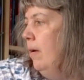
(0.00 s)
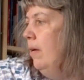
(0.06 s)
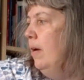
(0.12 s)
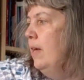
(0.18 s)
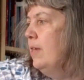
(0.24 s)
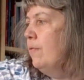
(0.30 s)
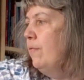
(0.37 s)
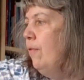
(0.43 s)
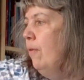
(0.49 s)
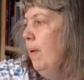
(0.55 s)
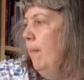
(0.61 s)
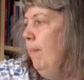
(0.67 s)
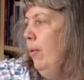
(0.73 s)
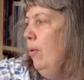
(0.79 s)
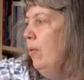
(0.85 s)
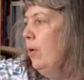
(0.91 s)
is from a
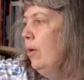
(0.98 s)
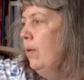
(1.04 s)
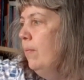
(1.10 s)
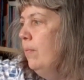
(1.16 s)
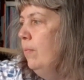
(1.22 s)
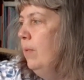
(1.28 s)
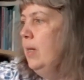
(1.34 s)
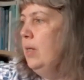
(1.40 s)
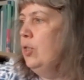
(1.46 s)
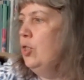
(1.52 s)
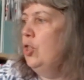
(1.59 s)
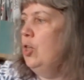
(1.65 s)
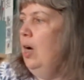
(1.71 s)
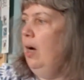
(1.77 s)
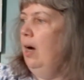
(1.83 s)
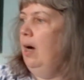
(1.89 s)
book
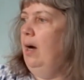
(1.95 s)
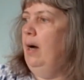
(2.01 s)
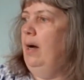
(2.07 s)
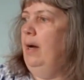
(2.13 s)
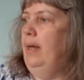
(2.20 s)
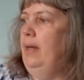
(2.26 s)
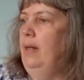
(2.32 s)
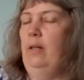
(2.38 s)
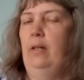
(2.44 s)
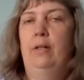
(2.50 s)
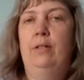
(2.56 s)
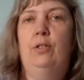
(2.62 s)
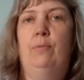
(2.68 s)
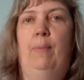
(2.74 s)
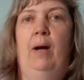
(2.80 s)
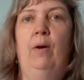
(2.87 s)
which I
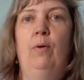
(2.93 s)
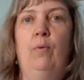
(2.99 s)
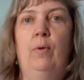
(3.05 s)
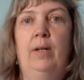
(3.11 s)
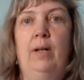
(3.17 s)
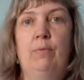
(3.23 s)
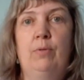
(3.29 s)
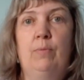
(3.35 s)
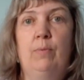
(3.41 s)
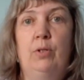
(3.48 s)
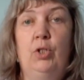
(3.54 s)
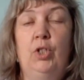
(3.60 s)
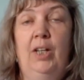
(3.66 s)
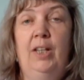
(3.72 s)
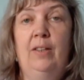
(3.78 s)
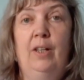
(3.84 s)
learnt about when I was
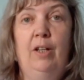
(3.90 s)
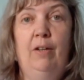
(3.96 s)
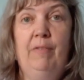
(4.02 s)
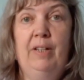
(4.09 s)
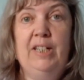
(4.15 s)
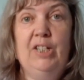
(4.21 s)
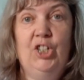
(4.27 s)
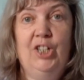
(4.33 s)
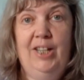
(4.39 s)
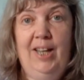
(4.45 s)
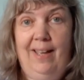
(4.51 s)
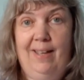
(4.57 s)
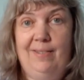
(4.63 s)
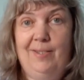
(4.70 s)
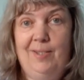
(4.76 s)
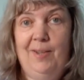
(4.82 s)
watching the lovely
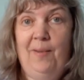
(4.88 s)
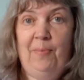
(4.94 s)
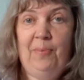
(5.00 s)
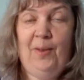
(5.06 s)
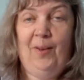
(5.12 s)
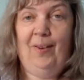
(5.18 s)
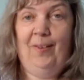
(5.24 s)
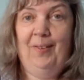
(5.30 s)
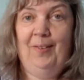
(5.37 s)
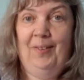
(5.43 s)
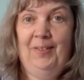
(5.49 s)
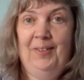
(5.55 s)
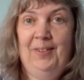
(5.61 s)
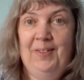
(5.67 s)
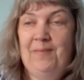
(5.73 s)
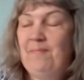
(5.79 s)
Jeanette
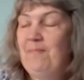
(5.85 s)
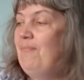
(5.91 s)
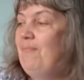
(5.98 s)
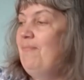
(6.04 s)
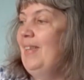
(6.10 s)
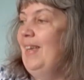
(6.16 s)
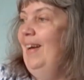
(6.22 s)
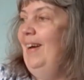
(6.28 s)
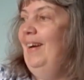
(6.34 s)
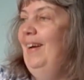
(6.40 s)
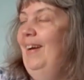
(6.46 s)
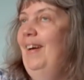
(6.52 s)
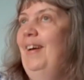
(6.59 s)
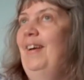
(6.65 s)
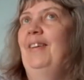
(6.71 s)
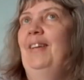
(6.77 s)
on,
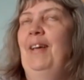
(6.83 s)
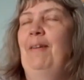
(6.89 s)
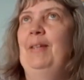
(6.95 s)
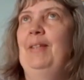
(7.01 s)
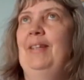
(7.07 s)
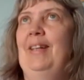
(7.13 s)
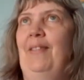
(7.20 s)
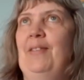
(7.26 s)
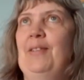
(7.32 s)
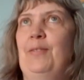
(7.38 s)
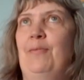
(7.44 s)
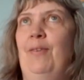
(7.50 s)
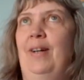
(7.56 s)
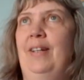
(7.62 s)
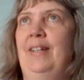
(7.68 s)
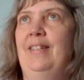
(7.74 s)
let me get this
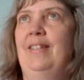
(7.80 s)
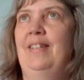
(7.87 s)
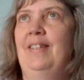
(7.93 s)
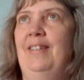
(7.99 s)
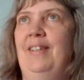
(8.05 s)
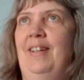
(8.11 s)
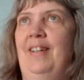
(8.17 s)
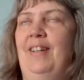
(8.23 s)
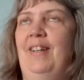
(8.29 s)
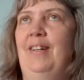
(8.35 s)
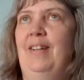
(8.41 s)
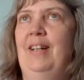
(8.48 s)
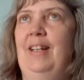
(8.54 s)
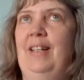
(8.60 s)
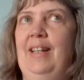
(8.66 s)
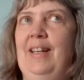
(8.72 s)
right,
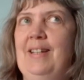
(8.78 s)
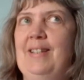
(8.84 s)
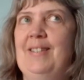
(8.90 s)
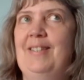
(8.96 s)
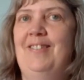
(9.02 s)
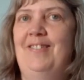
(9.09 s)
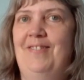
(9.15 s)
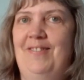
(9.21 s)
Clegg's